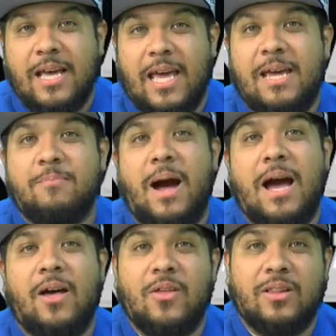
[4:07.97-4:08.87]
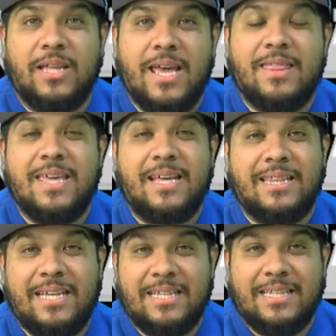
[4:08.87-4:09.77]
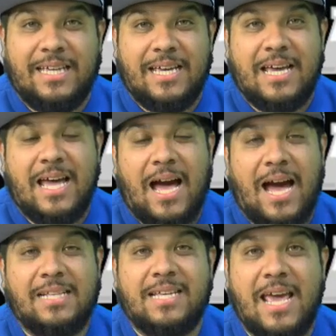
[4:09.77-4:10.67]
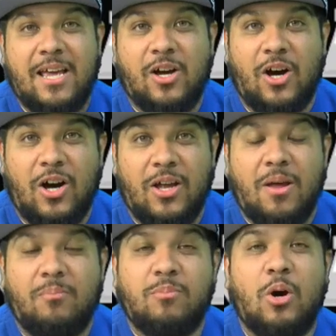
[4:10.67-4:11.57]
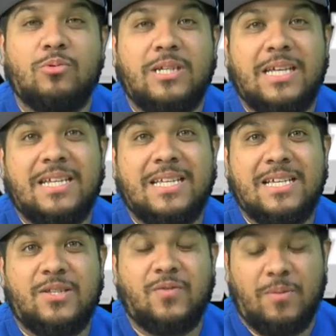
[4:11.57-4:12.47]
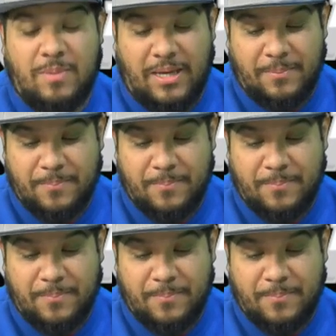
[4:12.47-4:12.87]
In my other league, the Elite League, I take on Mo TDs for me.